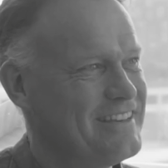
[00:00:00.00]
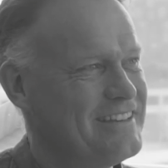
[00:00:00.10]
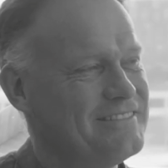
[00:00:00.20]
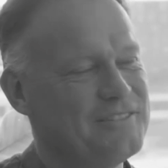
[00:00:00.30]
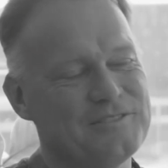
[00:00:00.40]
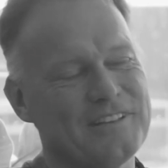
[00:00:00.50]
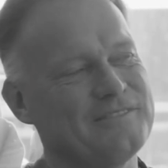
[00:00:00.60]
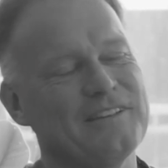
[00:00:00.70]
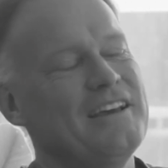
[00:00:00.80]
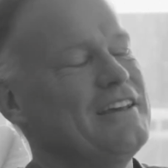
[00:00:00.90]
No,
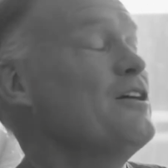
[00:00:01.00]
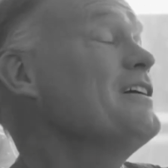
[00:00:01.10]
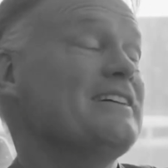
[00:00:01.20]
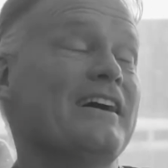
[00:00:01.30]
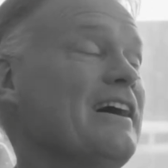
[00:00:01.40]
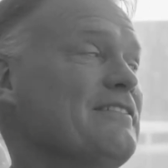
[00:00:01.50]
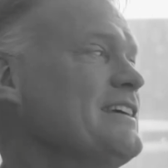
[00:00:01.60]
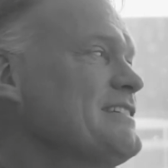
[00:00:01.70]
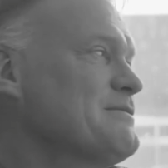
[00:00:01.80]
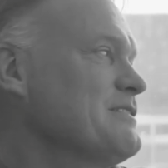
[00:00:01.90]
I
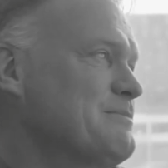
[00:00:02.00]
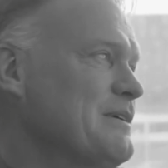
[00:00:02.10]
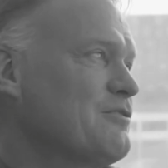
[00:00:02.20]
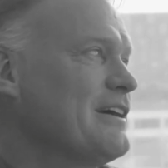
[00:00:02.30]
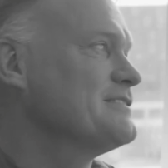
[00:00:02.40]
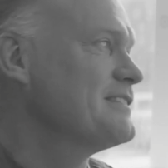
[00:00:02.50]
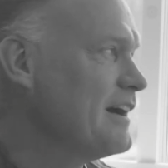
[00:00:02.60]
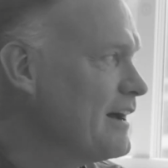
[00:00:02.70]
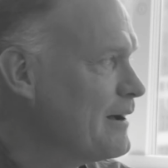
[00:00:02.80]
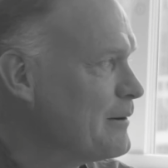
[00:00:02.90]
think it's been great.
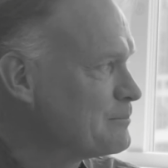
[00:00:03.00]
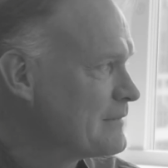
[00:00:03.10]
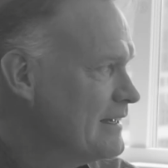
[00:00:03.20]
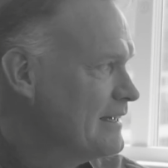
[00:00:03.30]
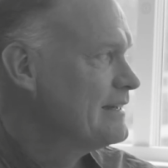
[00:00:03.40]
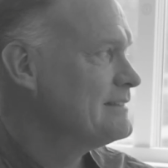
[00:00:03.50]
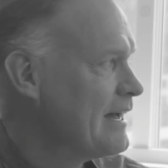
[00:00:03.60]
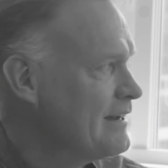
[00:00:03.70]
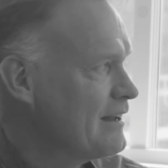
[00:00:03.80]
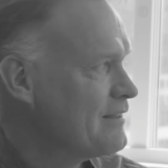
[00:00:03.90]

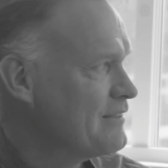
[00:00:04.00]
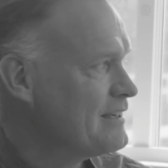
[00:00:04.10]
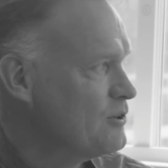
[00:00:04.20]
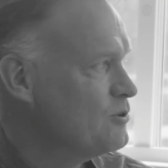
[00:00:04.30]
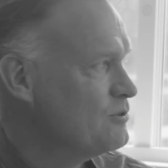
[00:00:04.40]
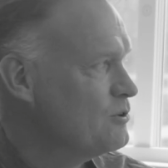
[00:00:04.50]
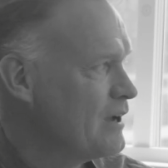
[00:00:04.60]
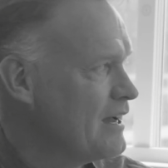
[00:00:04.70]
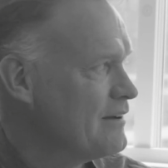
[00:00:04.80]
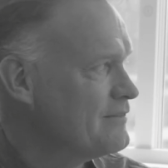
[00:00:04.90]
Daniel, I think you
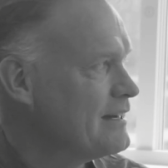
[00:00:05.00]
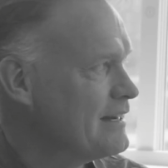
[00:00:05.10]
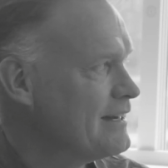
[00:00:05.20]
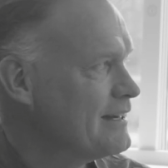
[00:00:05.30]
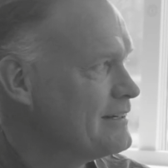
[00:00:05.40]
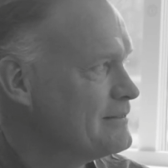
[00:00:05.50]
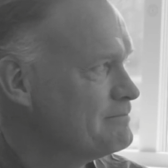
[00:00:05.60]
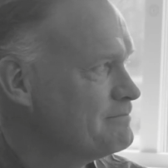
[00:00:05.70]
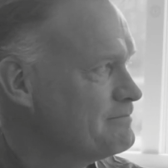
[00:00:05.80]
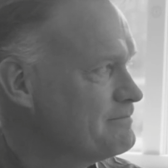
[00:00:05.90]
have
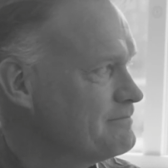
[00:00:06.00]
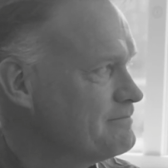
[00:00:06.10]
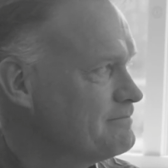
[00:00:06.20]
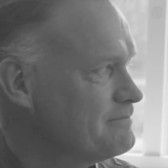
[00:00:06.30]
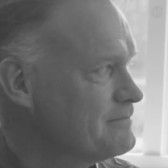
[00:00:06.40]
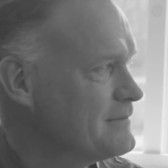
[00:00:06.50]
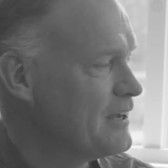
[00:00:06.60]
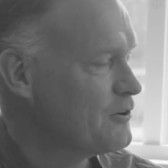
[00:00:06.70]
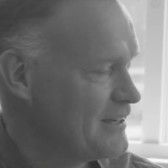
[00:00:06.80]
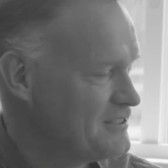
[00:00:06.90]
a
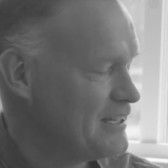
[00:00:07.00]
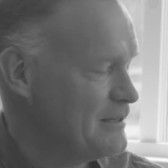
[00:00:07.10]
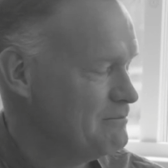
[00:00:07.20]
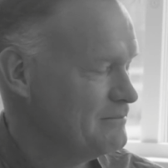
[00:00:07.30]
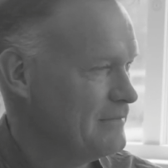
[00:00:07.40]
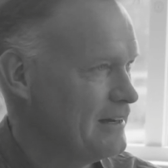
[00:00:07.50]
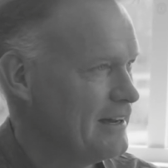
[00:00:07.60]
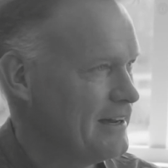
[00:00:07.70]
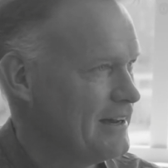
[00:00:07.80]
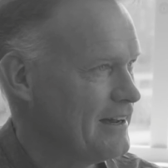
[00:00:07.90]
great team.
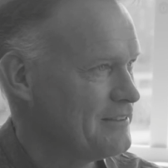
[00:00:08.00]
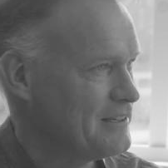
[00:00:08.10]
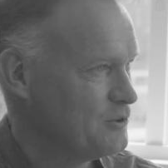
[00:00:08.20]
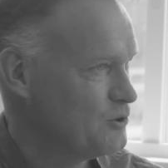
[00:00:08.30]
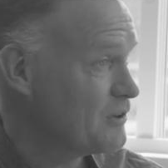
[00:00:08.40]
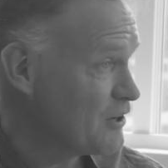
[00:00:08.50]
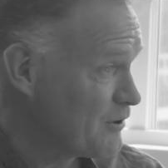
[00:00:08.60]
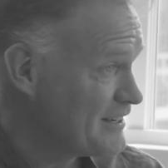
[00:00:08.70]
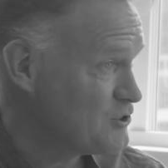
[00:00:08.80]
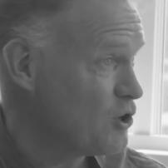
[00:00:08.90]
I think you're doing a
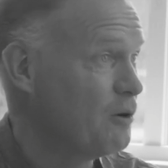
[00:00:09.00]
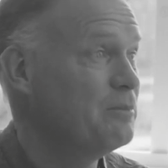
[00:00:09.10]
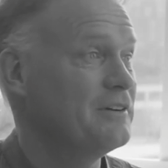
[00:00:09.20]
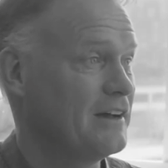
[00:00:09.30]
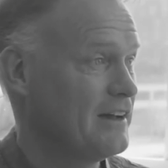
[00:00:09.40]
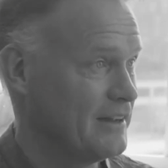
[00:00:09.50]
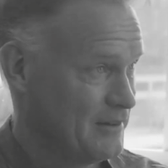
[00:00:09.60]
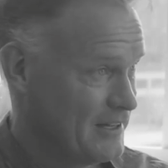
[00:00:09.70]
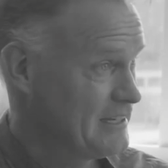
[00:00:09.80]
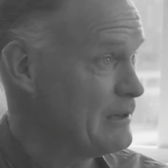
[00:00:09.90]
great job
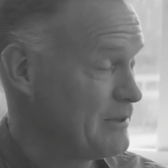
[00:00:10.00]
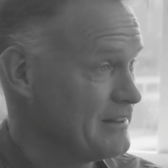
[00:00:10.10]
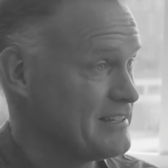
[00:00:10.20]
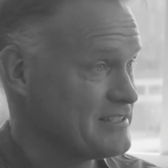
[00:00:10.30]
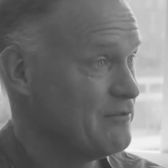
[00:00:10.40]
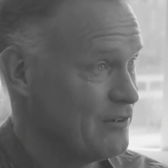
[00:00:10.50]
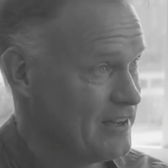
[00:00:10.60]
keeping this,